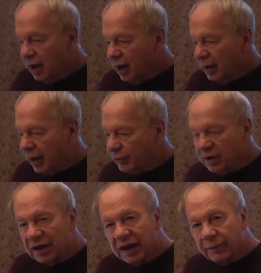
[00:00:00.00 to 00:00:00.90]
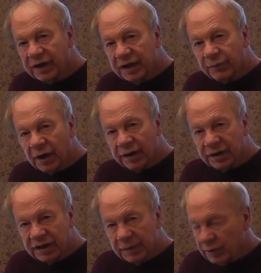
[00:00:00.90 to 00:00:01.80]
I'm going to laminate mine
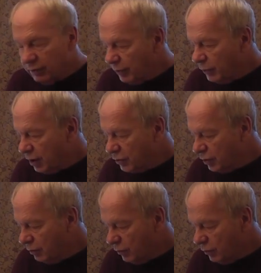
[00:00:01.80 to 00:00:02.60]
and keep it with my drone